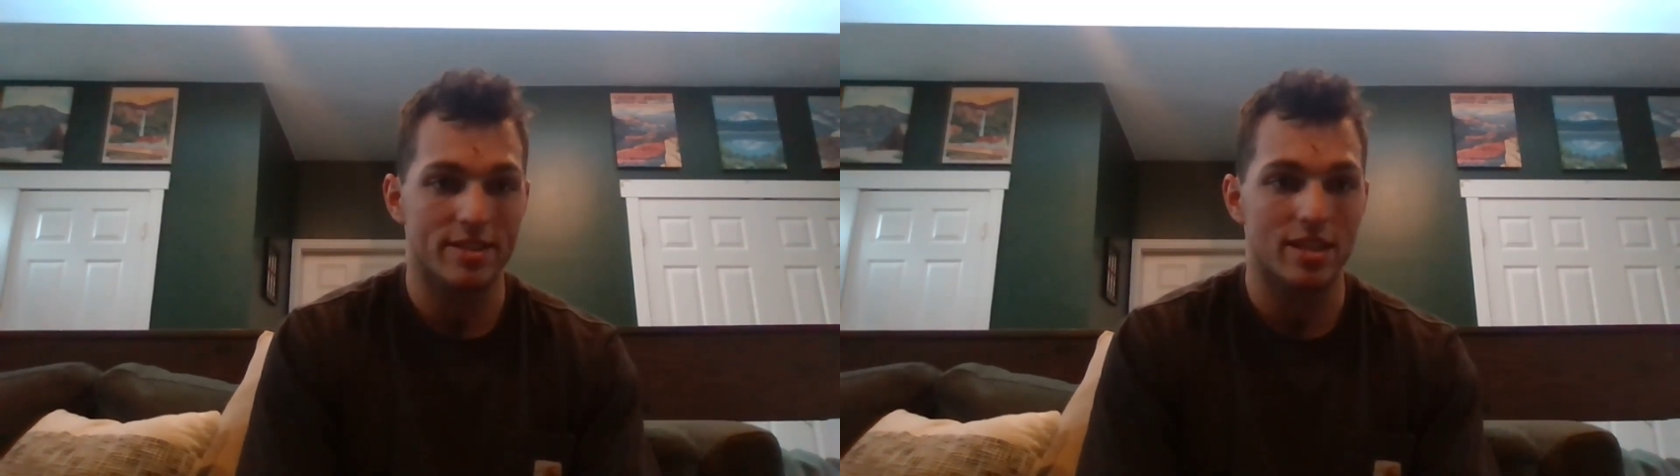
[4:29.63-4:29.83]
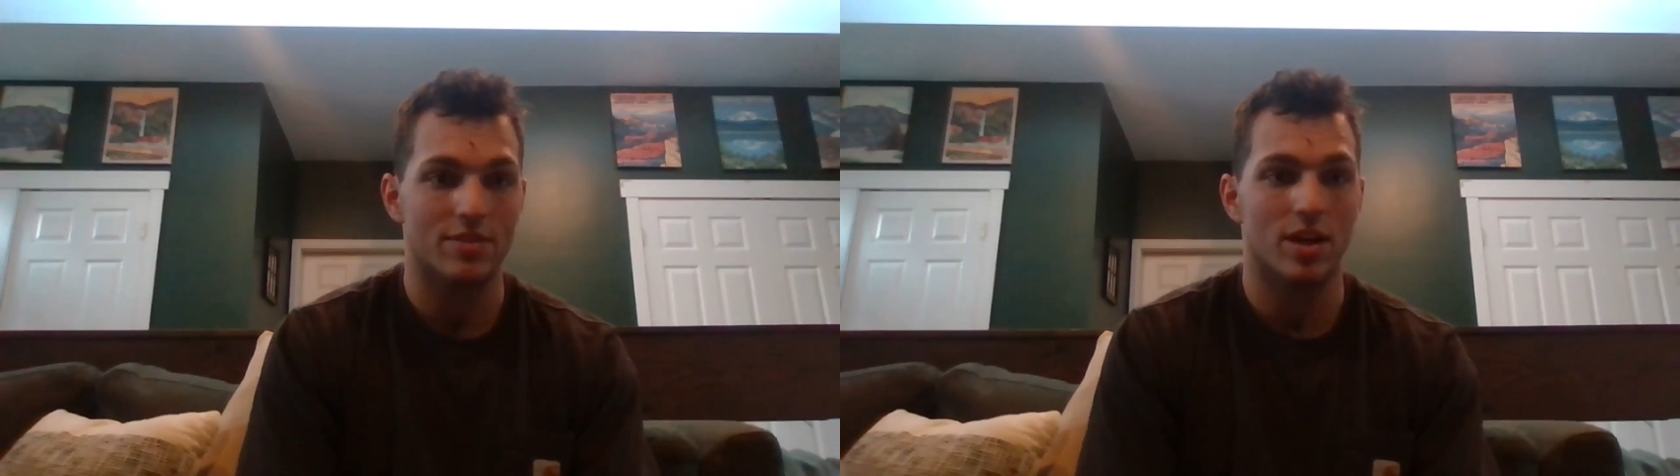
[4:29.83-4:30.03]

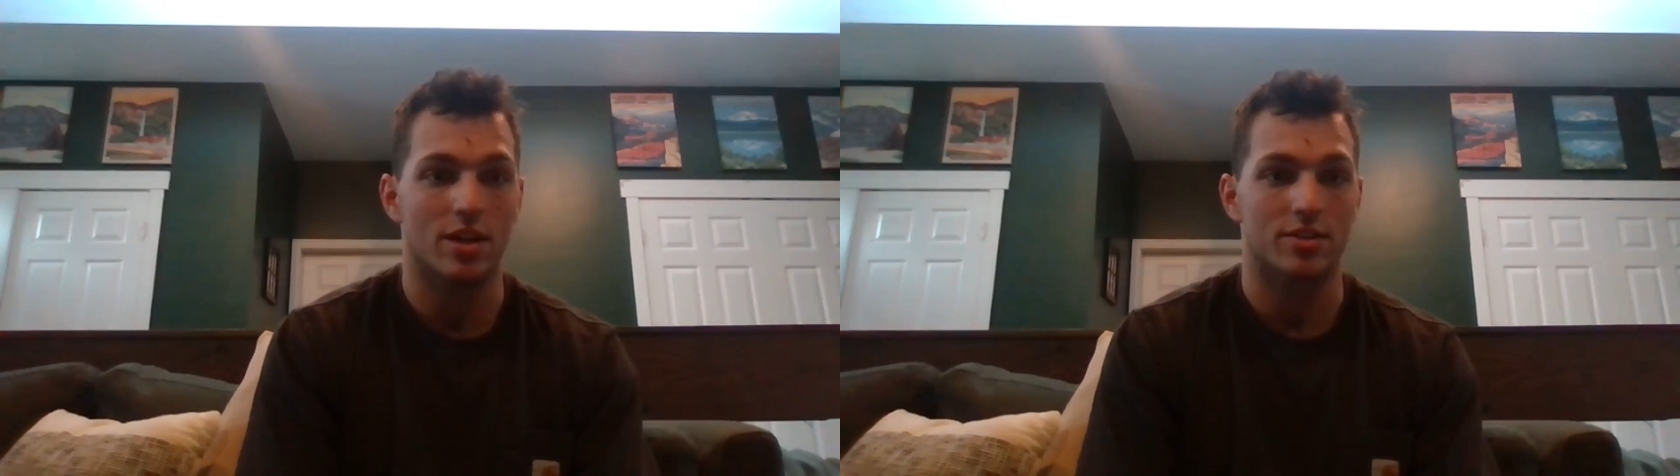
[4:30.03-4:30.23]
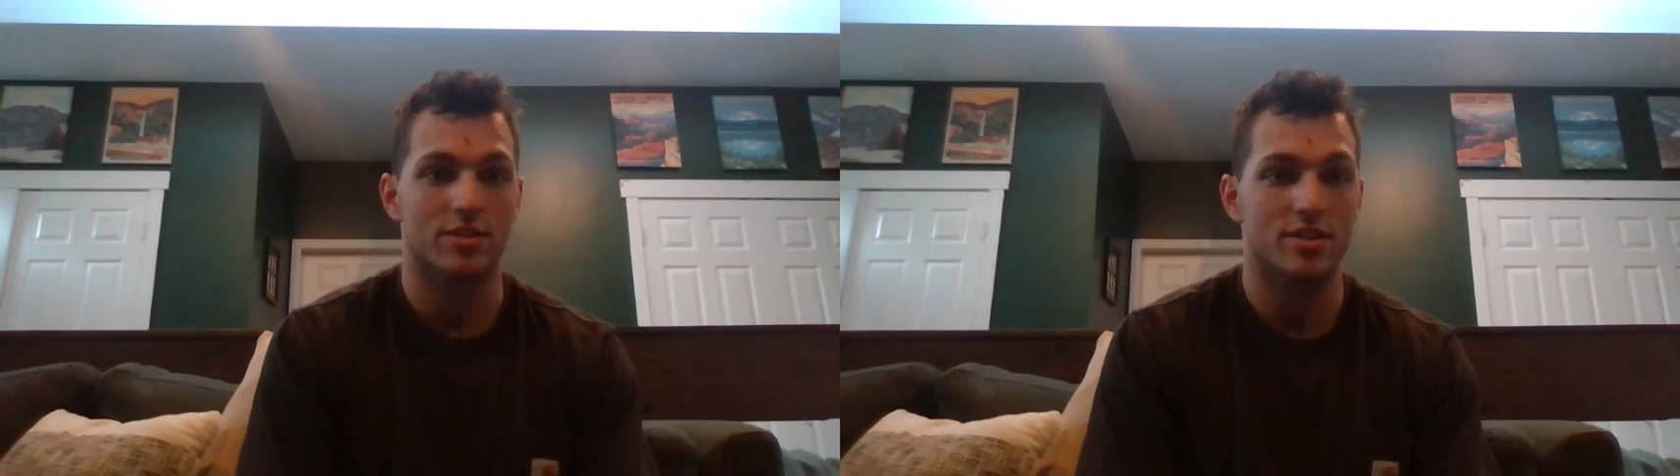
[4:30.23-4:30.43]

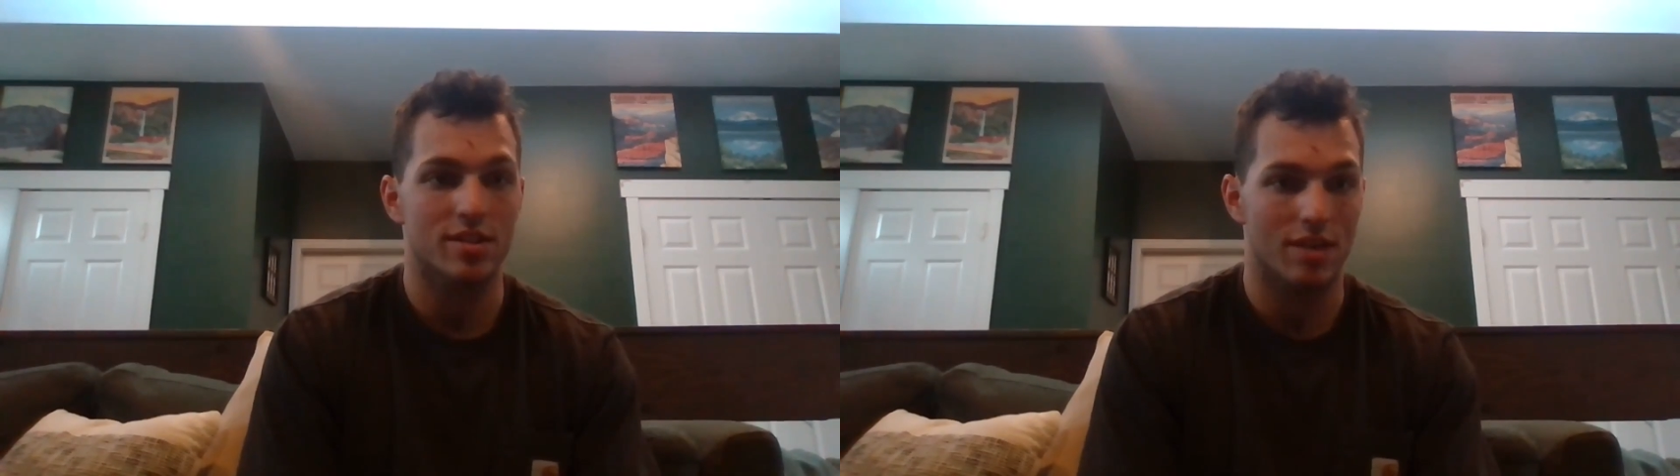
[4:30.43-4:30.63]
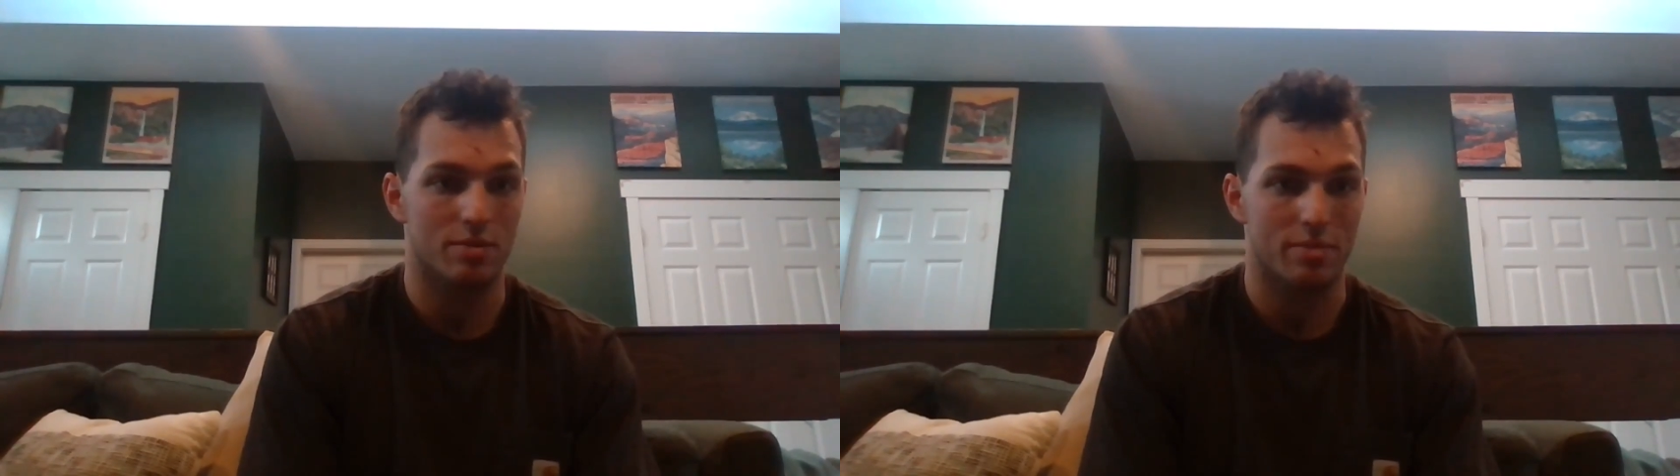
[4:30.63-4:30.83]
700
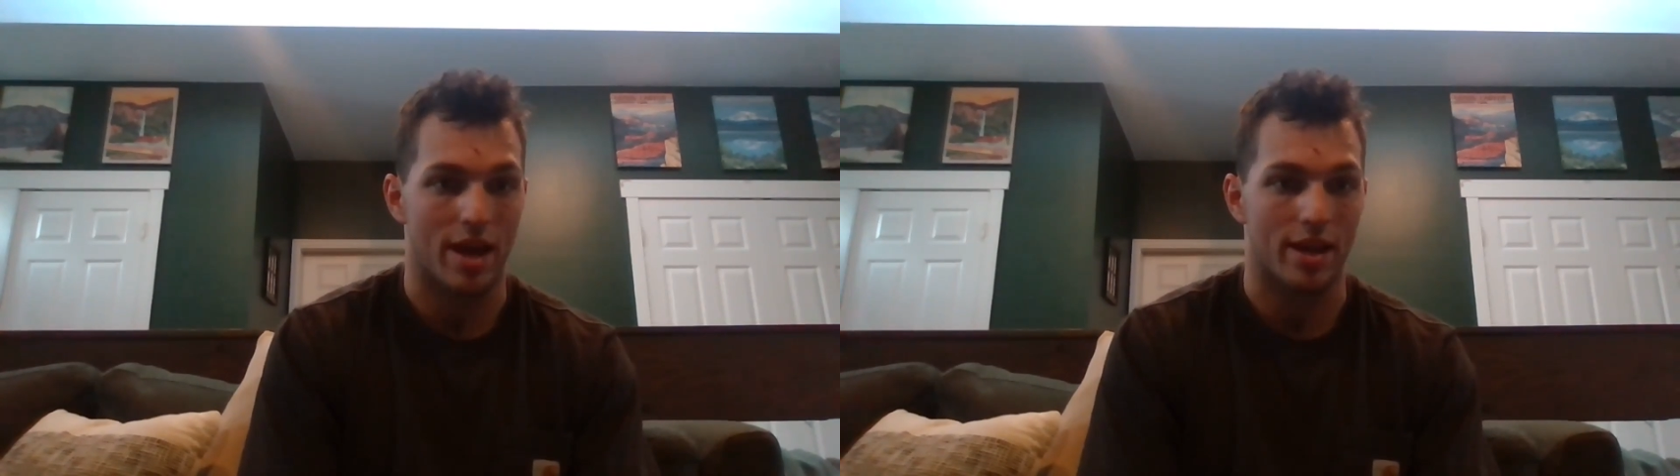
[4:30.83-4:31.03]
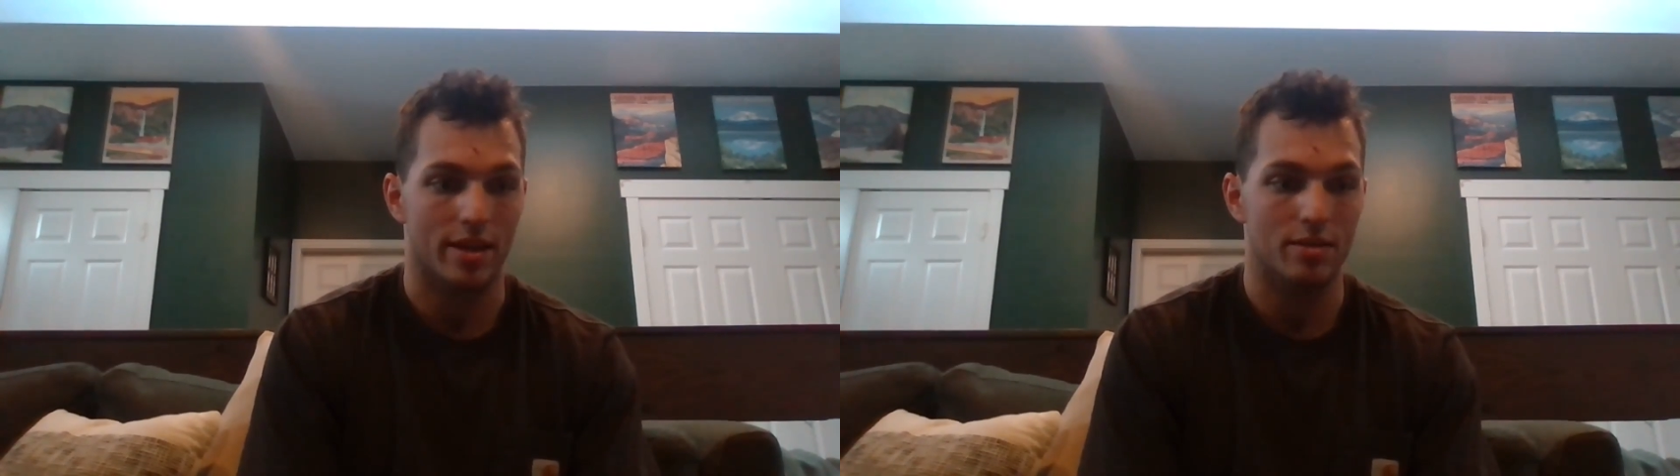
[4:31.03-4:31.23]
7
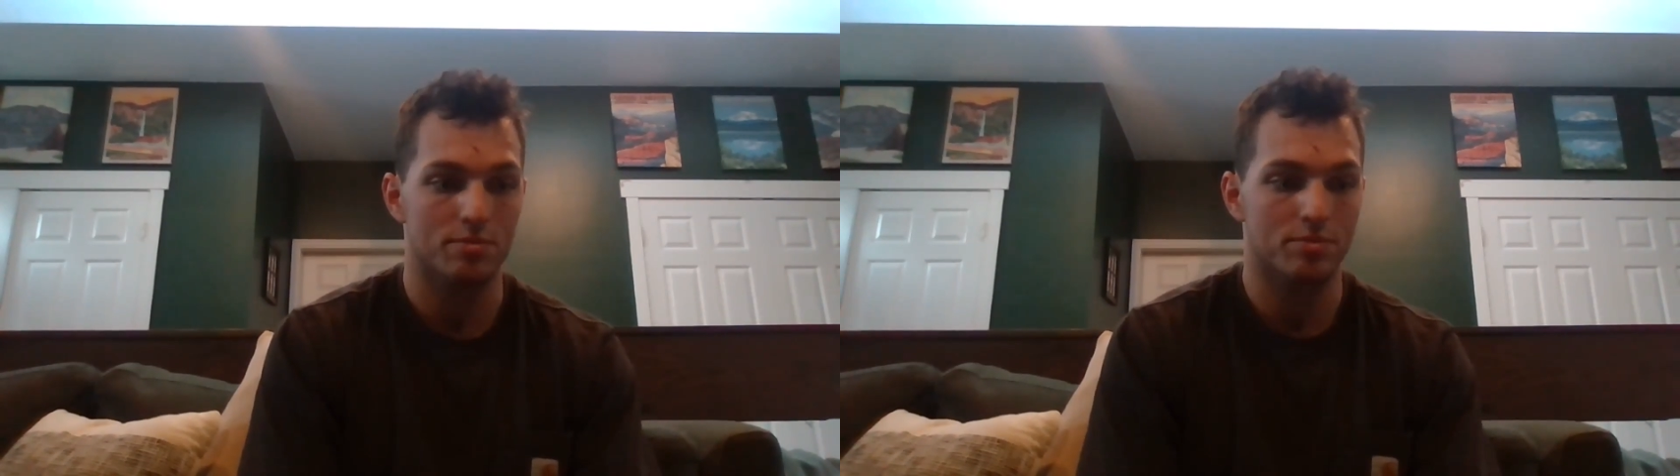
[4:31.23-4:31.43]
mag,